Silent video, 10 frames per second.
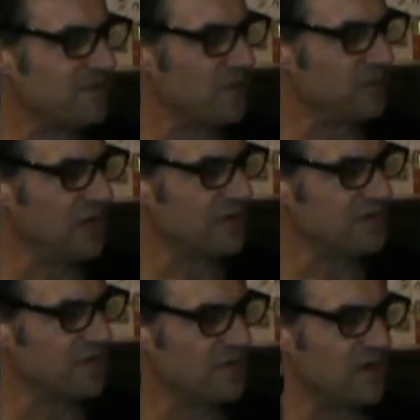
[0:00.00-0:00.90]
you apply it to
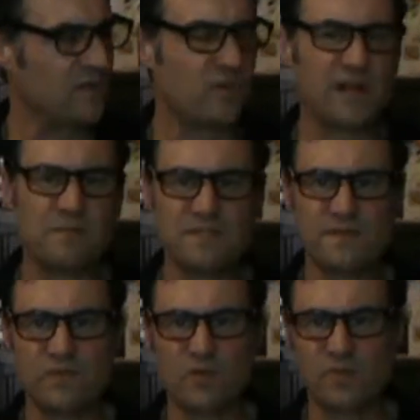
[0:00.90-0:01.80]
the throat? What happens
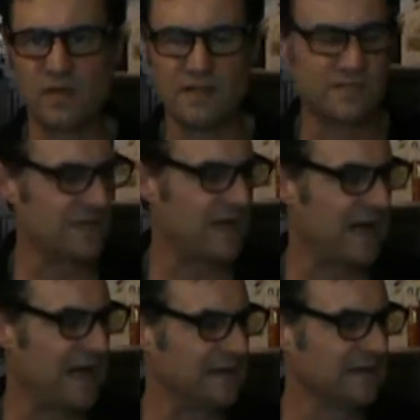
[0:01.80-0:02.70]
if you apply it to your
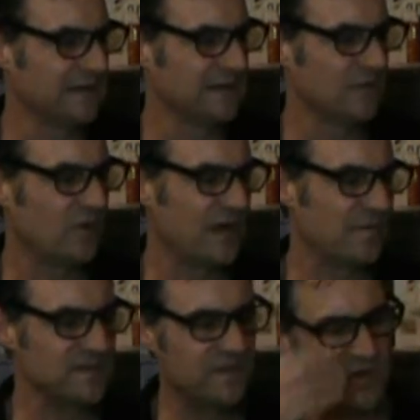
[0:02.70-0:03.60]
heart? What
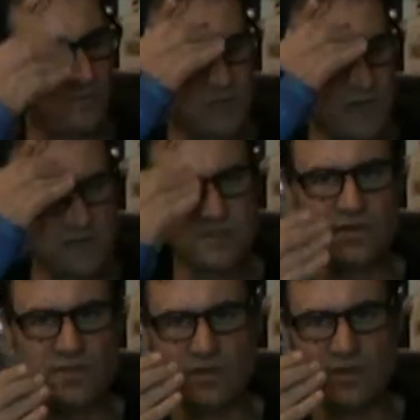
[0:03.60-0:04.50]
happens if you apply it to your
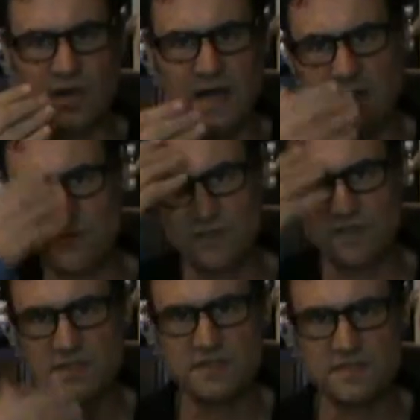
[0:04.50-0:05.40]
third eye? And really
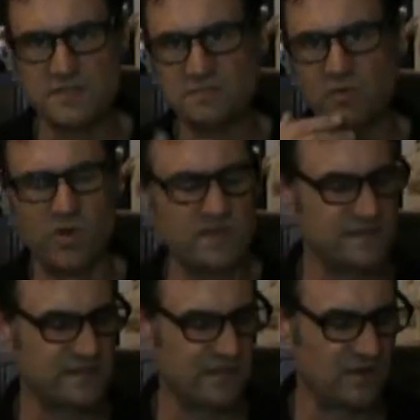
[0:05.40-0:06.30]
these are just
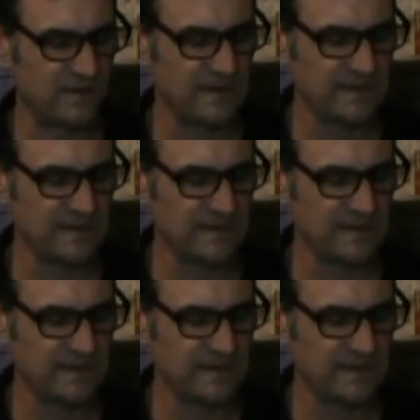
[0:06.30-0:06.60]
points that are